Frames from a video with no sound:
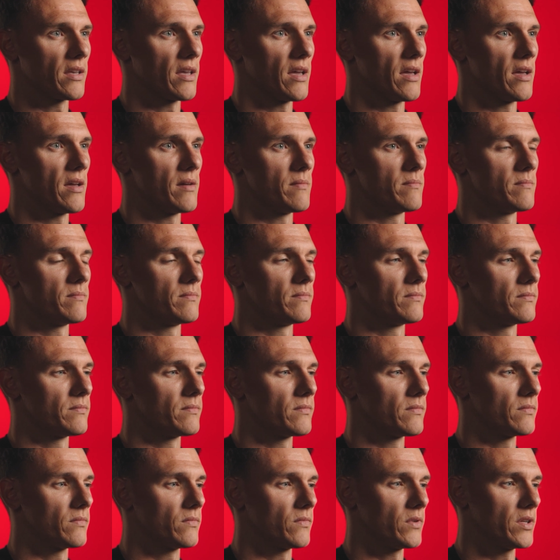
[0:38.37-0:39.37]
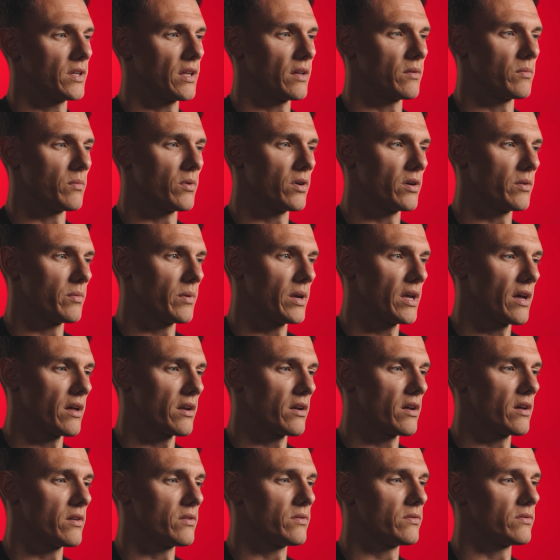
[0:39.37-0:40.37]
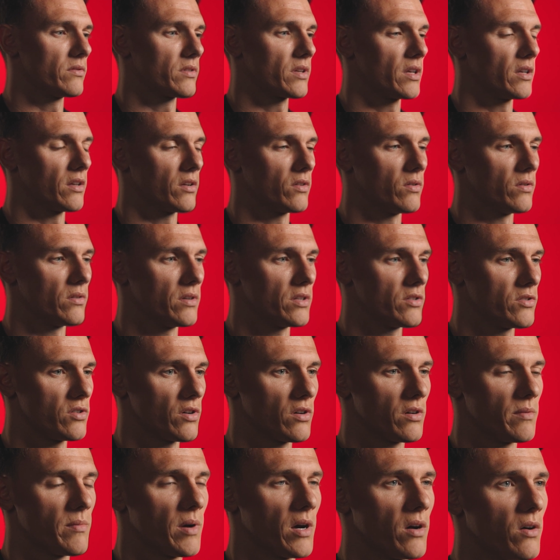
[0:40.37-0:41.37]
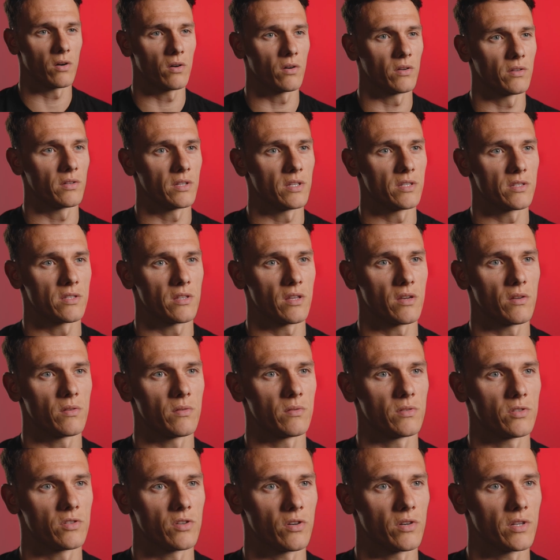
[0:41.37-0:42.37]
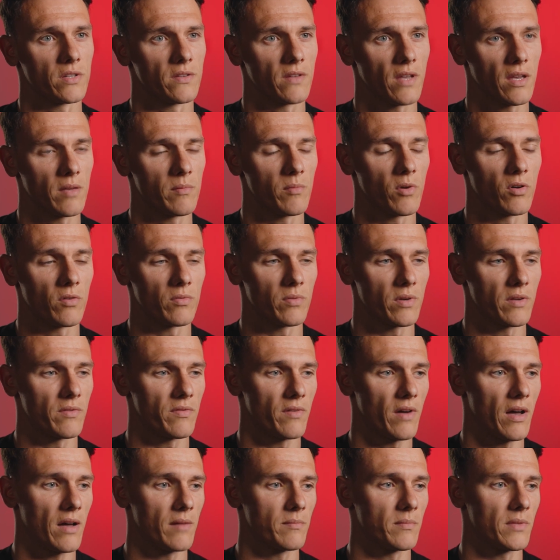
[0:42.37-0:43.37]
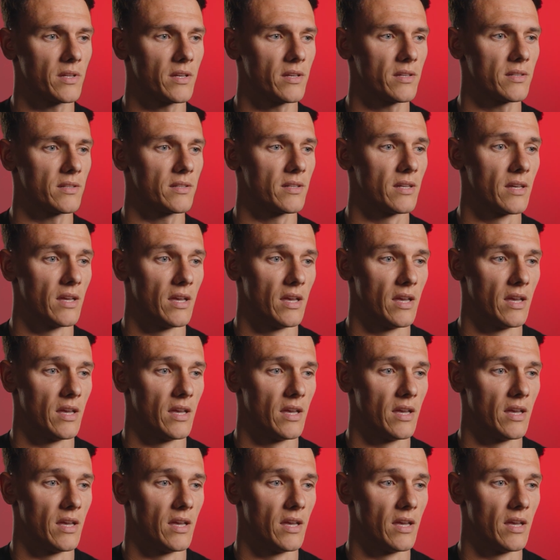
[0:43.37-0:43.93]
We didn't want to wait around, can go and enjoy my holidays now, enjoy time off with the family, and